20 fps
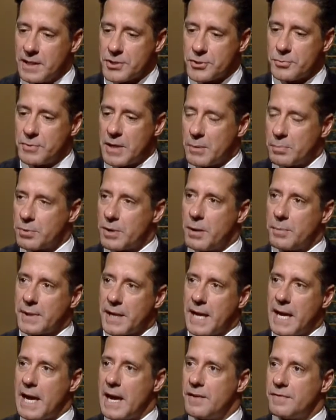That's why probably
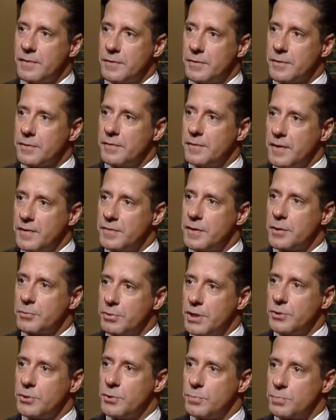half of the
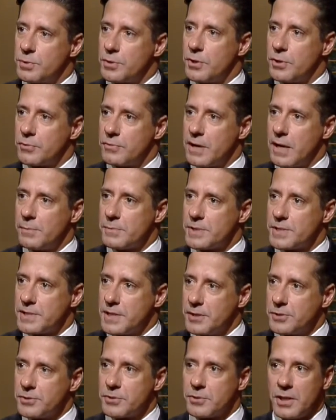53 new programs
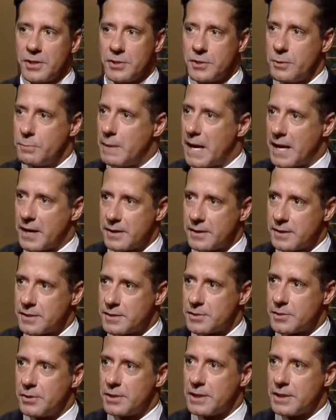center on humanities,